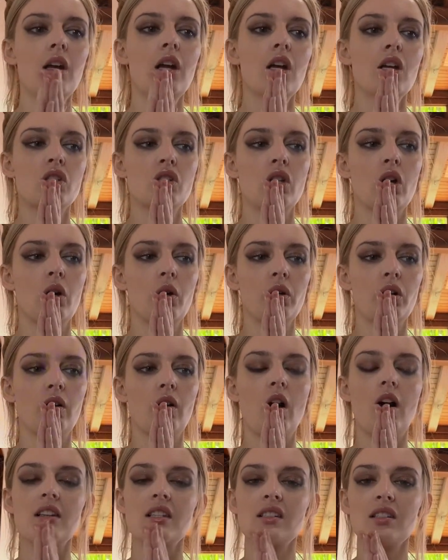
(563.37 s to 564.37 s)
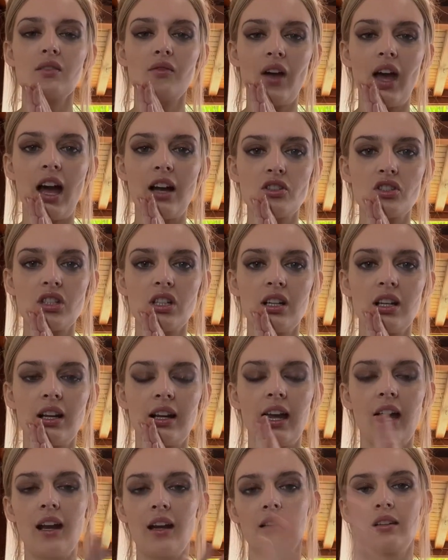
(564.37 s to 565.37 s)
So your causes of action,
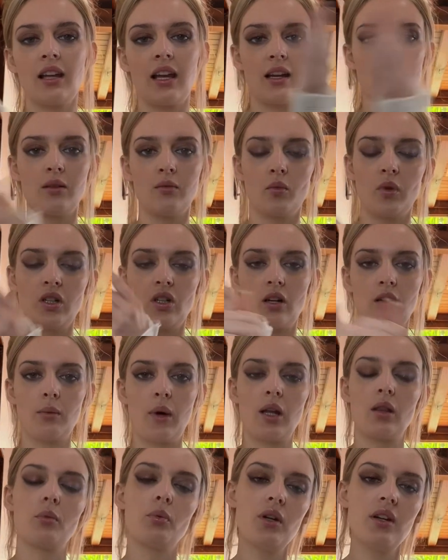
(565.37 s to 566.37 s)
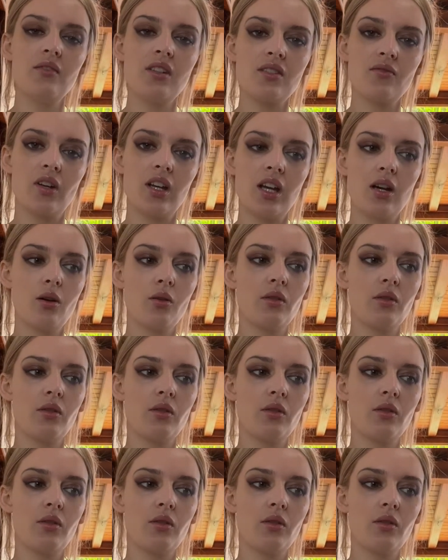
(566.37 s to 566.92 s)
again, like we talked about in the previous video,